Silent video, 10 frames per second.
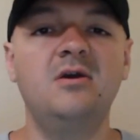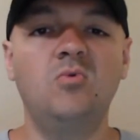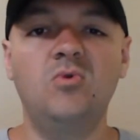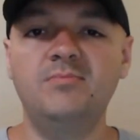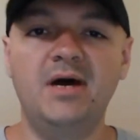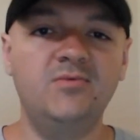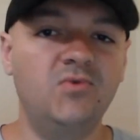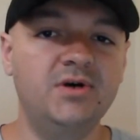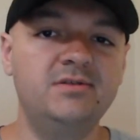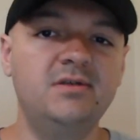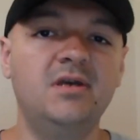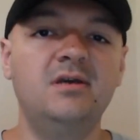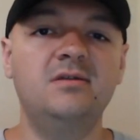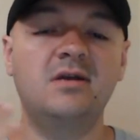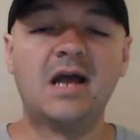One by one,
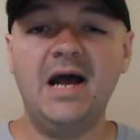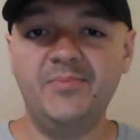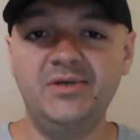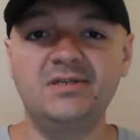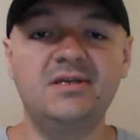the copies of the